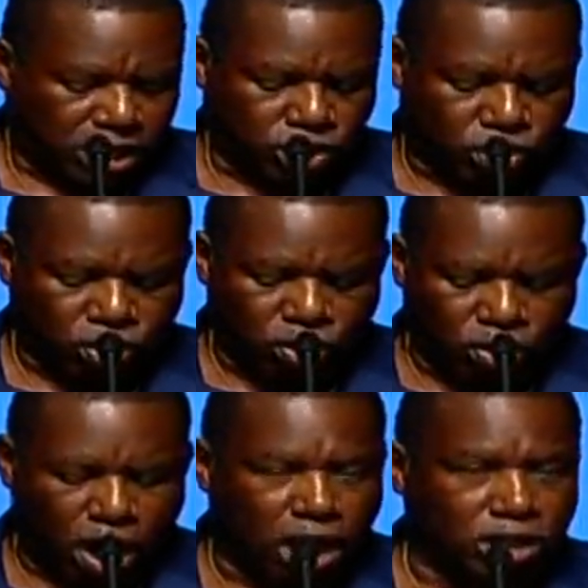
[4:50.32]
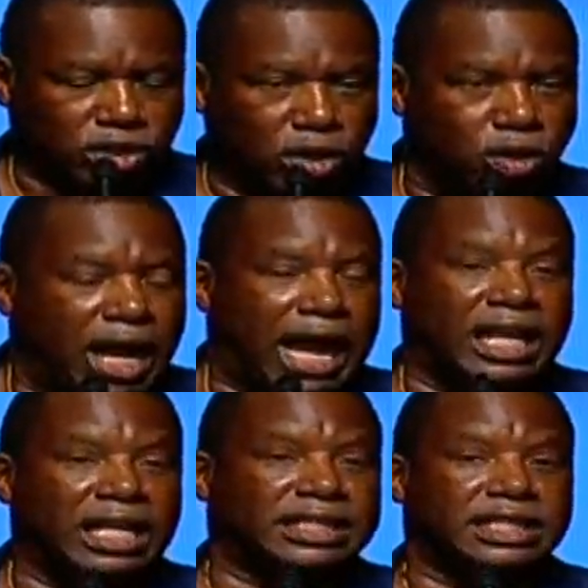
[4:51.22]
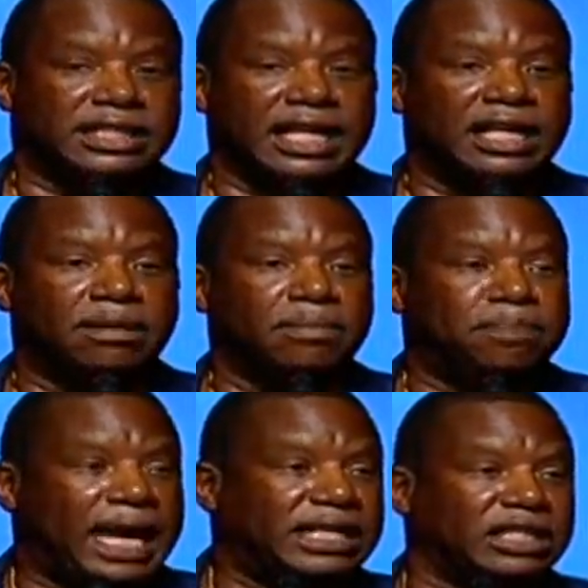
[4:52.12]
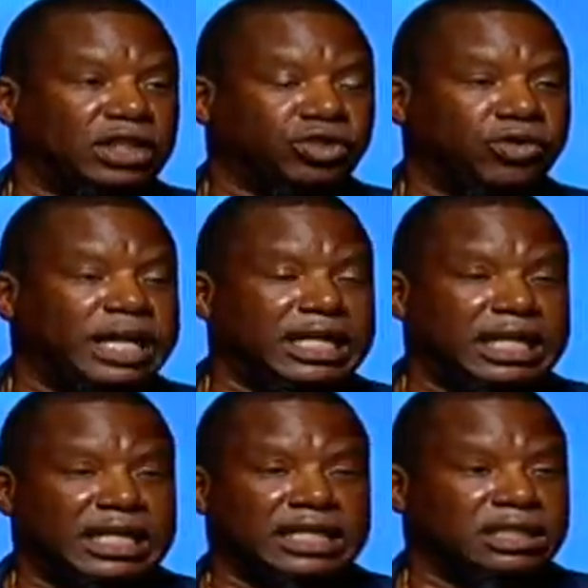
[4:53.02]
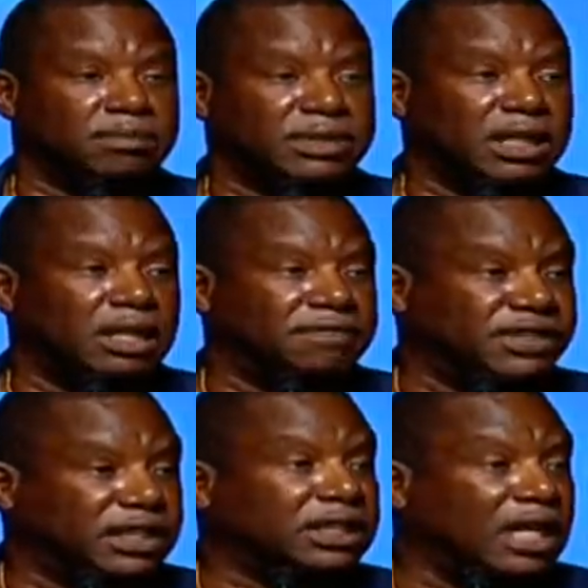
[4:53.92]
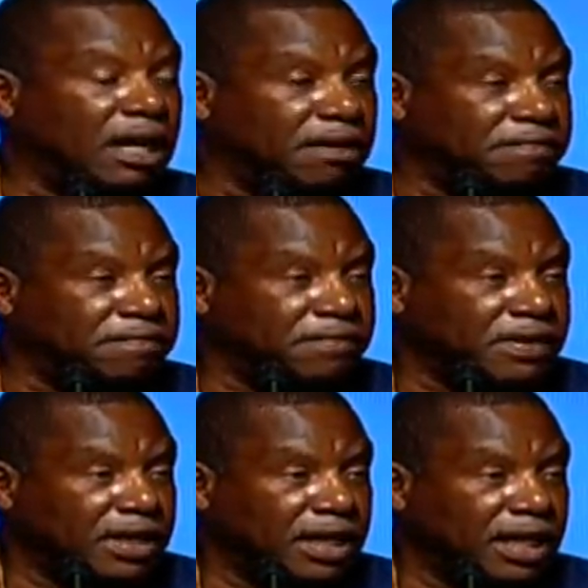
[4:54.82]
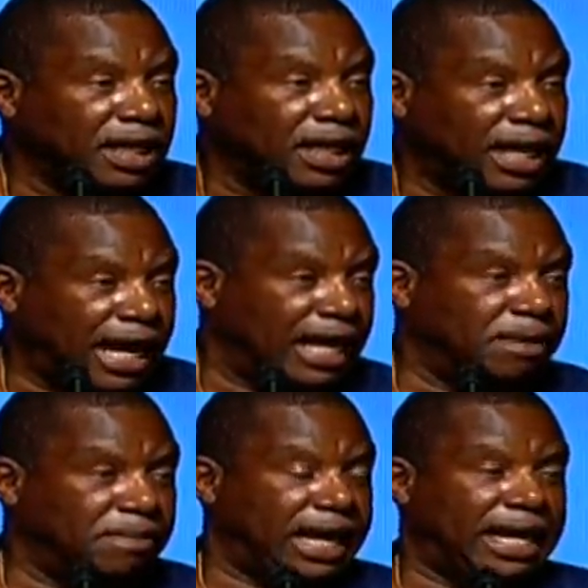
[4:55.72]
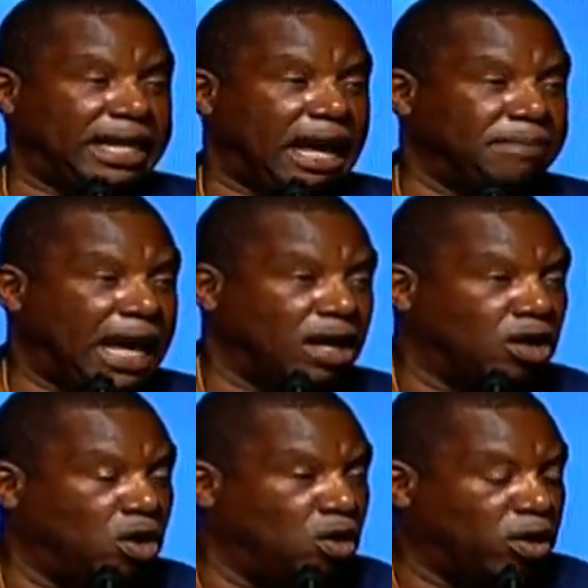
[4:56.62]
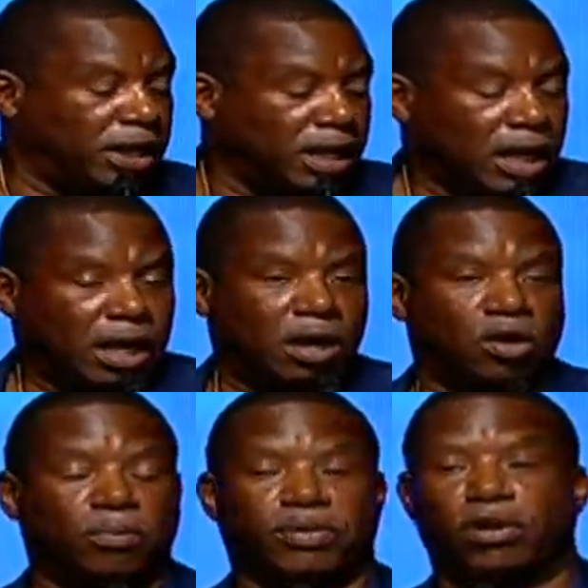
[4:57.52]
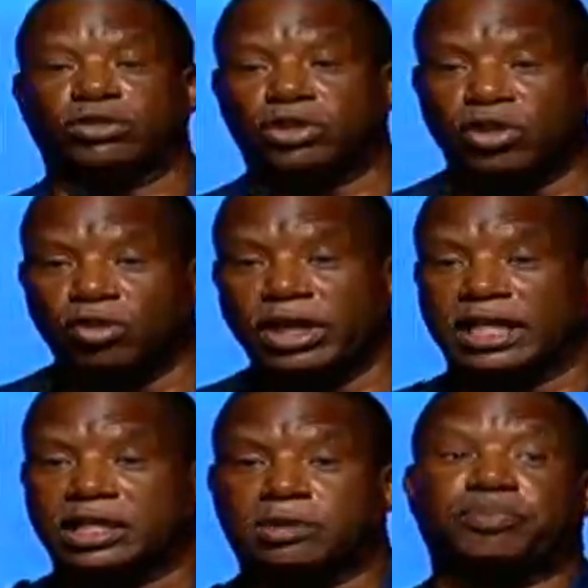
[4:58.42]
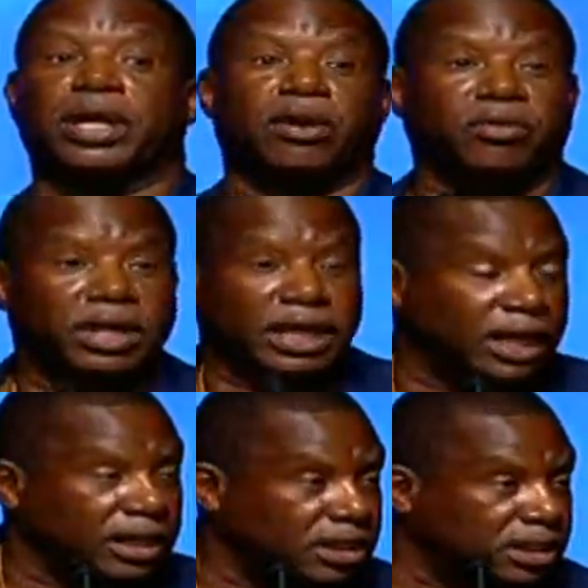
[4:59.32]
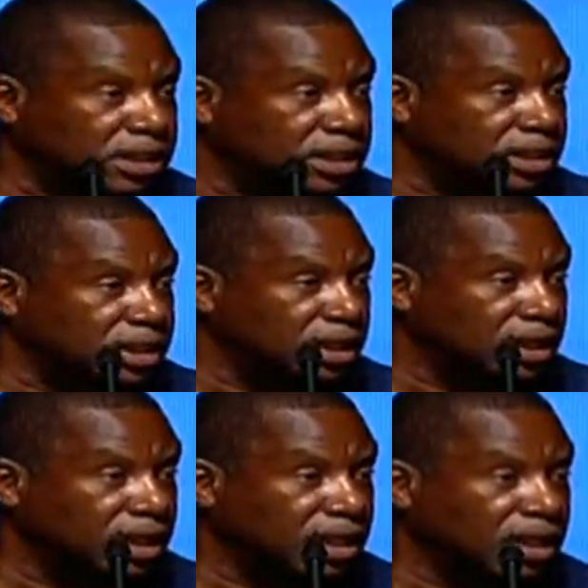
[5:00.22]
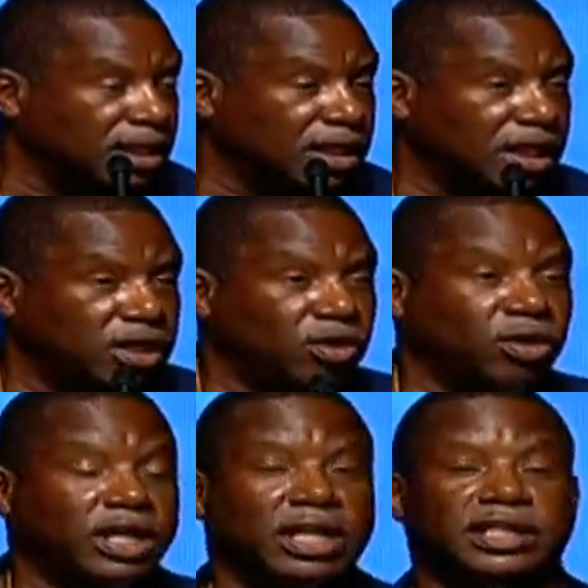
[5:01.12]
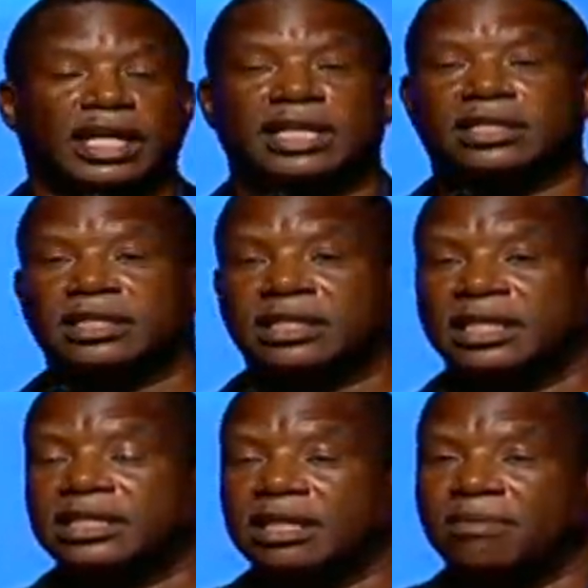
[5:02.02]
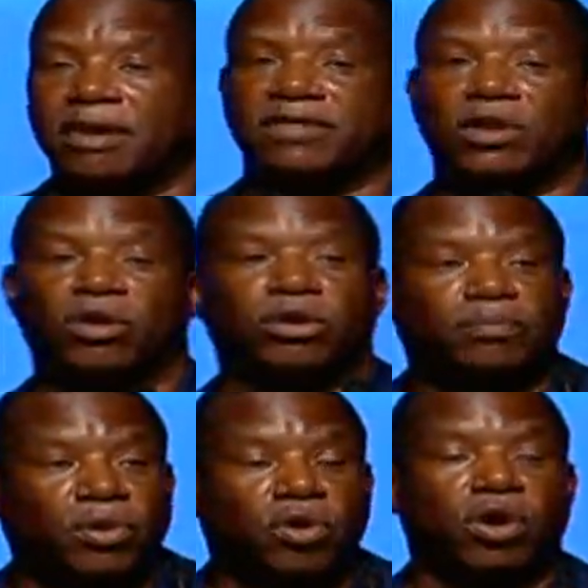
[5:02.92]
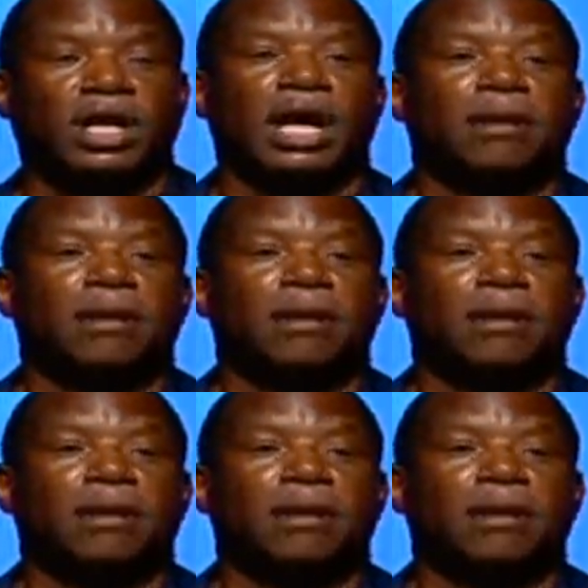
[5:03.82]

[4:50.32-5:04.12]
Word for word: You are told, and listen, Salem, basic training is some tough stuff. Amen. Now, I'm not going on personal experience and you'll get a chance to see some of it on the board.